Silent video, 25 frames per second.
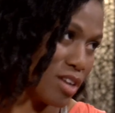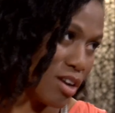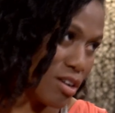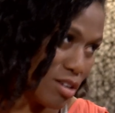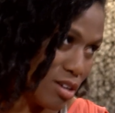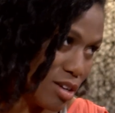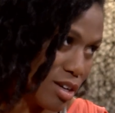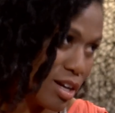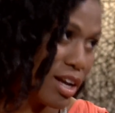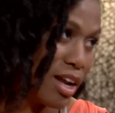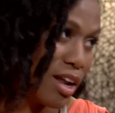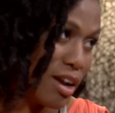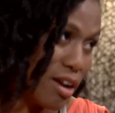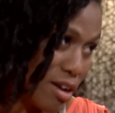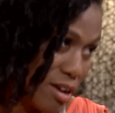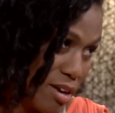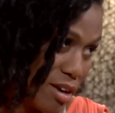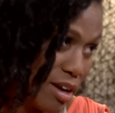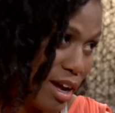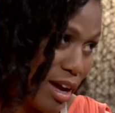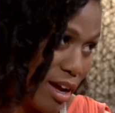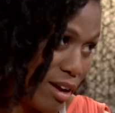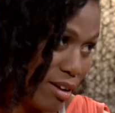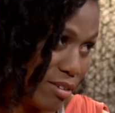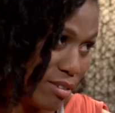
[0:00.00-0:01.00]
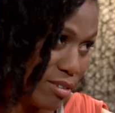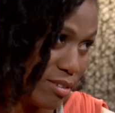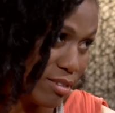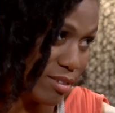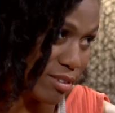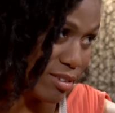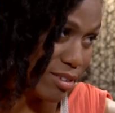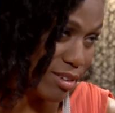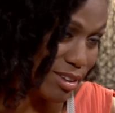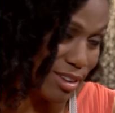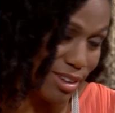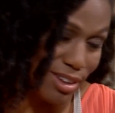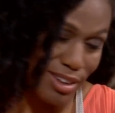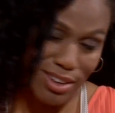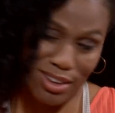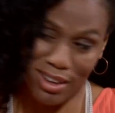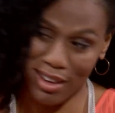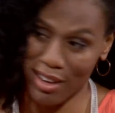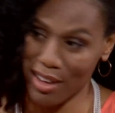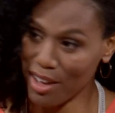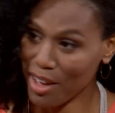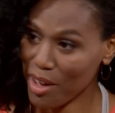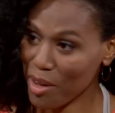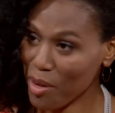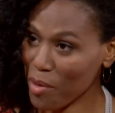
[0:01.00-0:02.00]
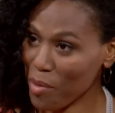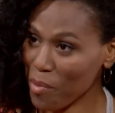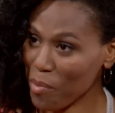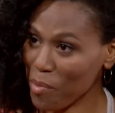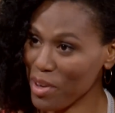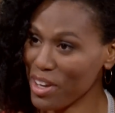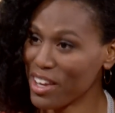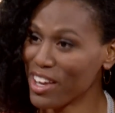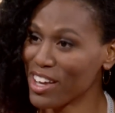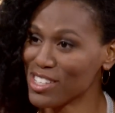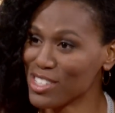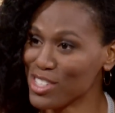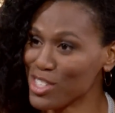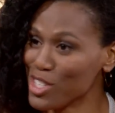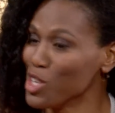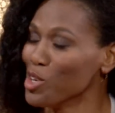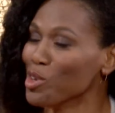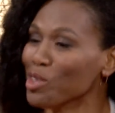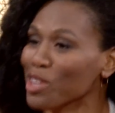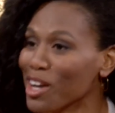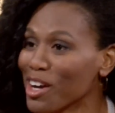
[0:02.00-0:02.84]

are looking at her now, because you